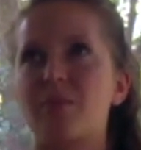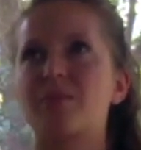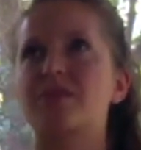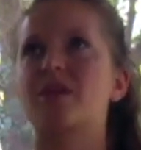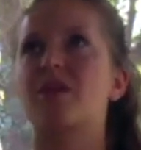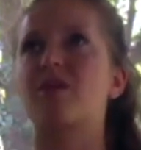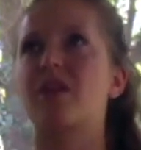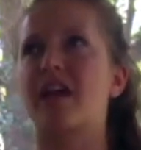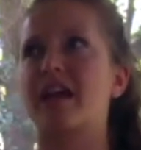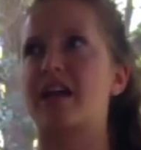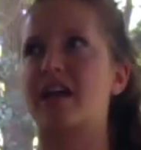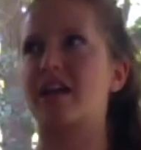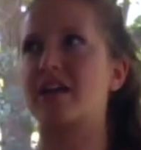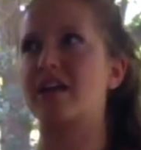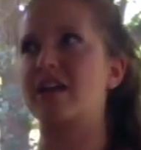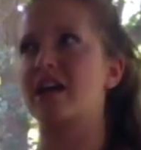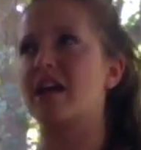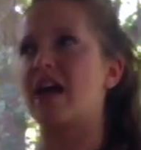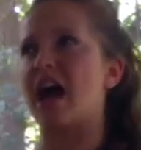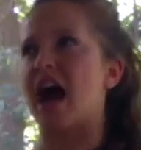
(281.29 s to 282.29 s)
So like,
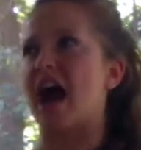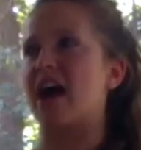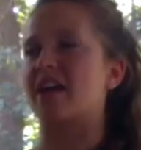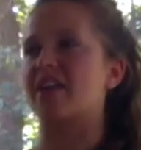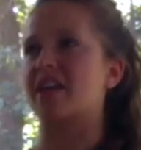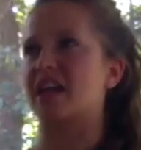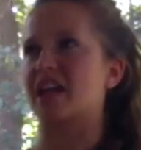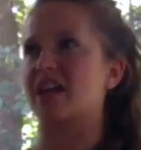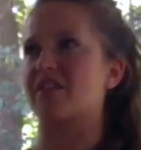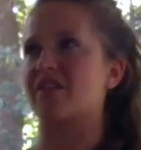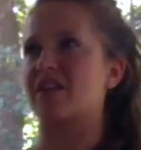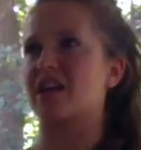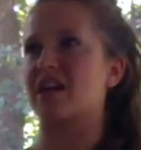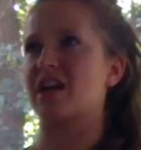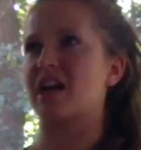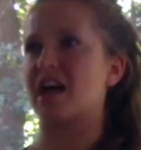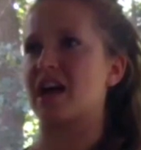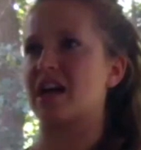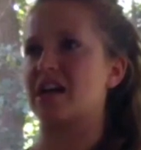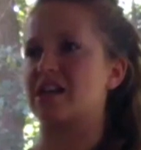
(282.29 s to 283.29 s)
I think of
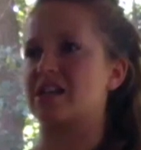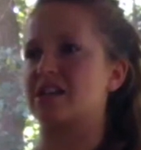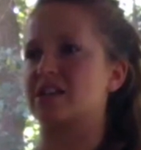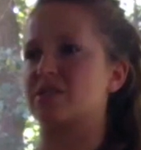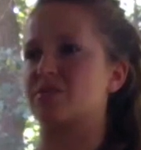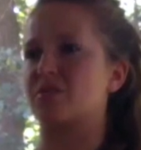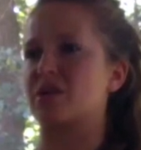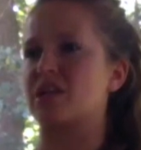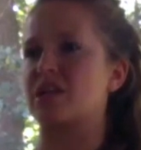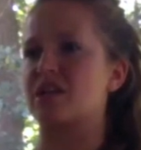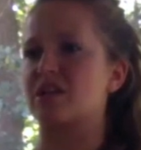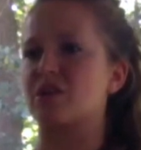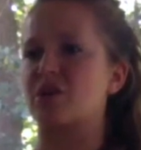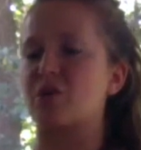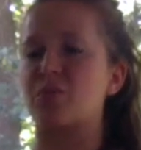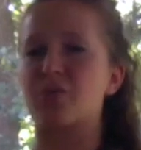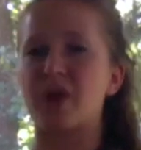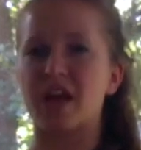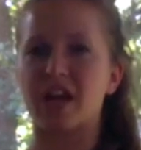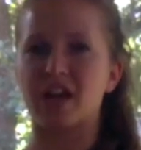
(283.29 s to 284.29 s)
it as when you
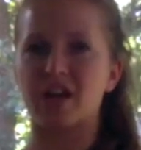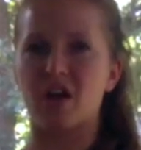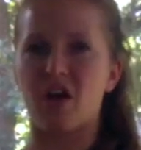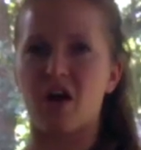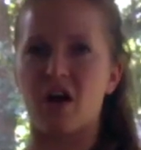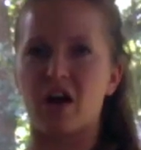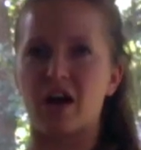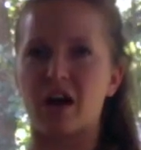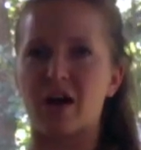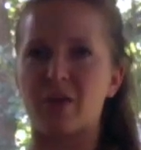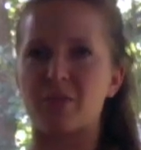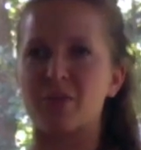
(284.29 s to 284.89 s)
break an arm,